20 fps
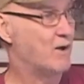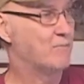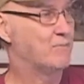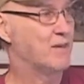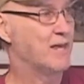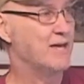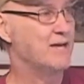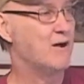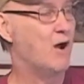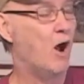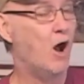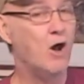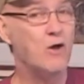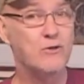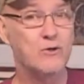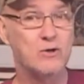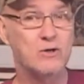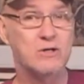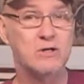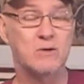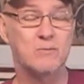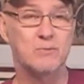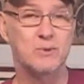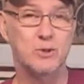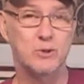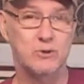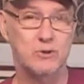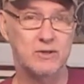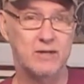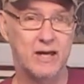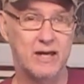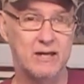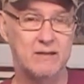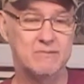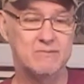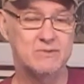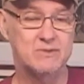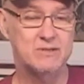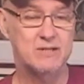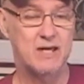I play other computer
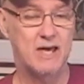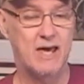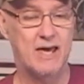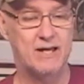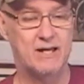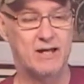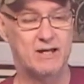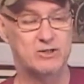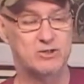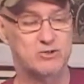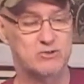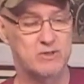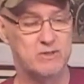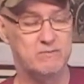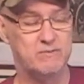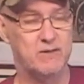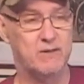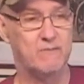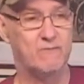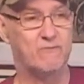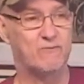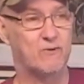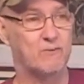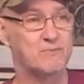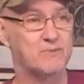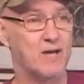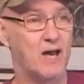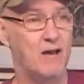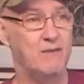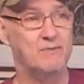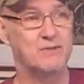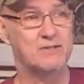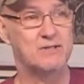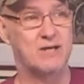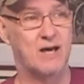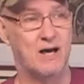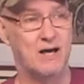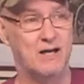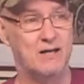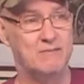games and I stream them from time to
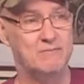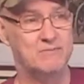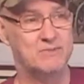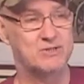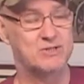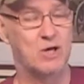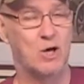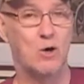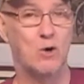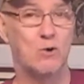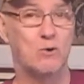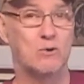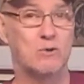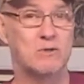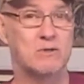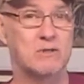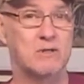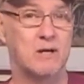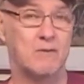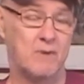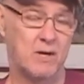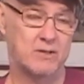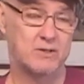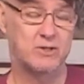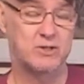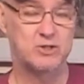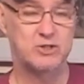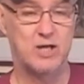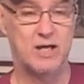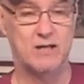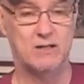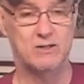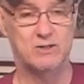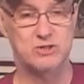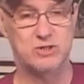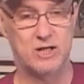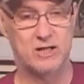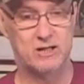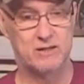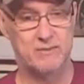time. So come onto the channel
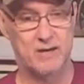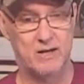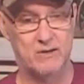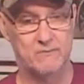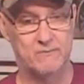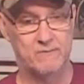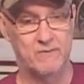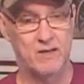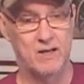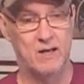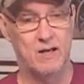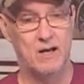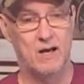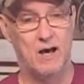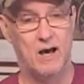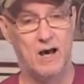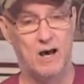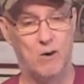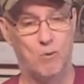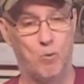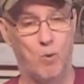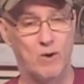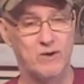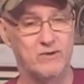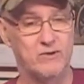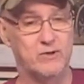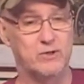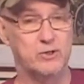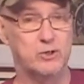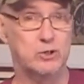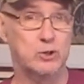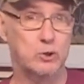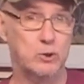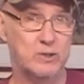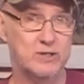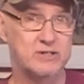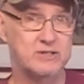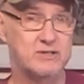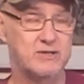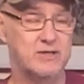and check them out. One of the
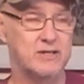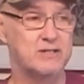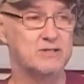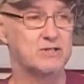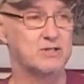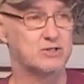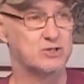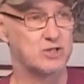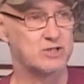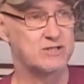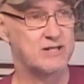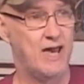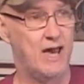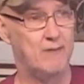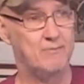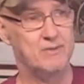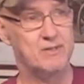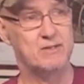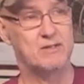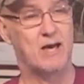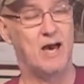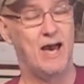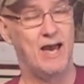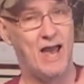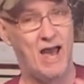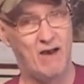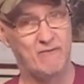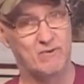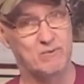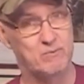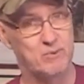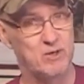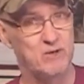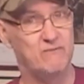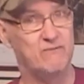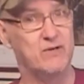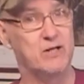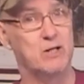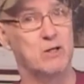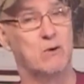newest things that just happened, I haven't put
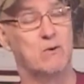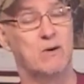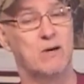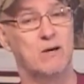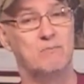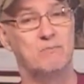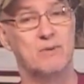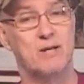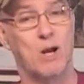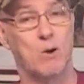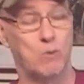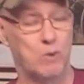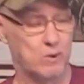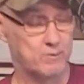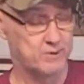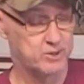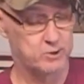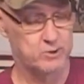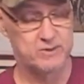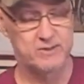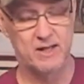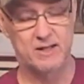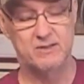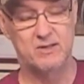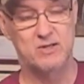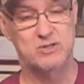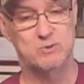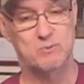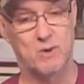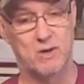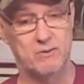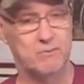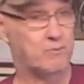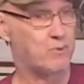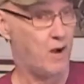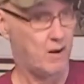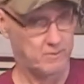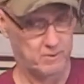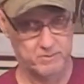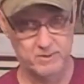a video up, but I will be doing that this month,
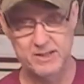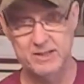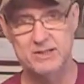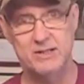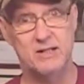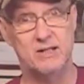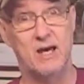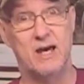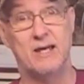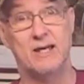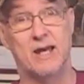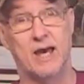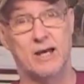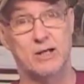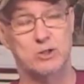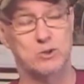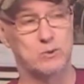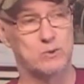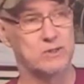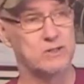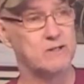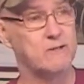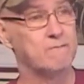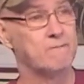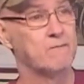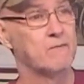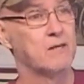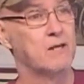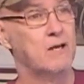probably tonight actually.